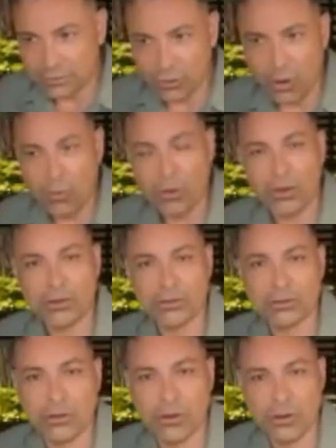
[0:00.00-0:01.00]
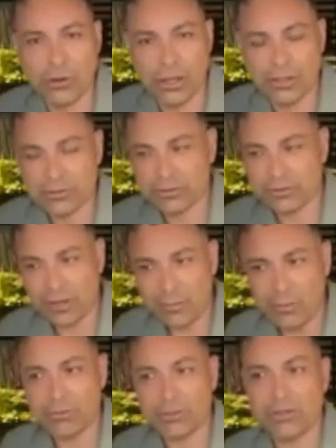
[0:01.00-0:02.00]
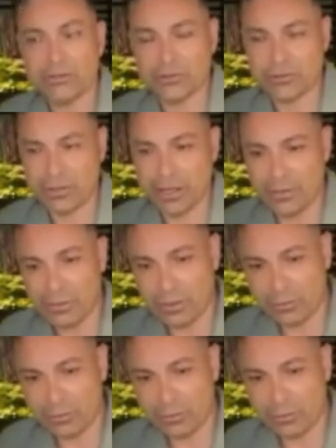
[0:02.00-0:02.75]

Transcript: go where you need to go and stop if you need to stop